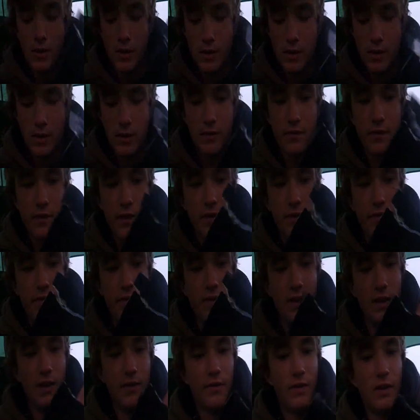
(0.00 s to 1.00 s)
It's very
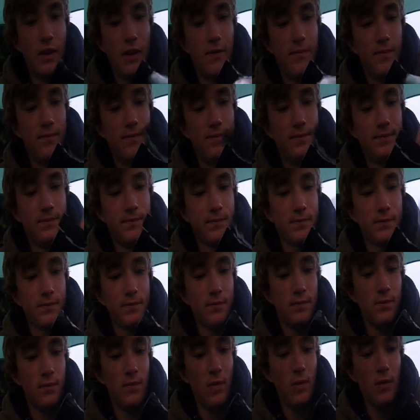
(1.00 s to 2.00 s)
fluffy,
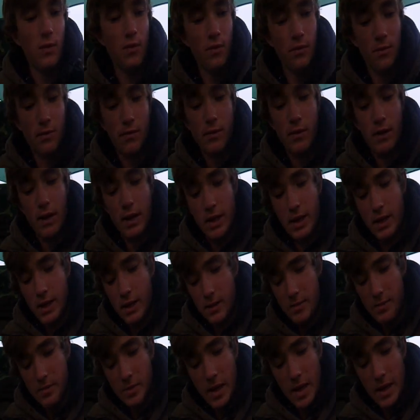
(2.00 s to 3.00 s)
really
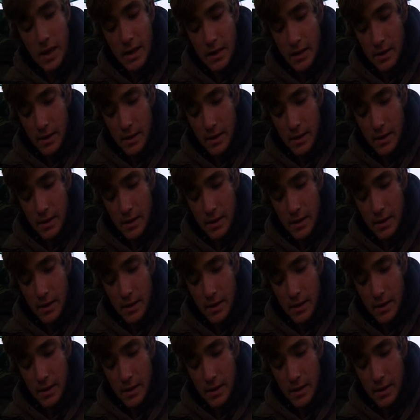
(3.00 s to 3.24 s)
good bait,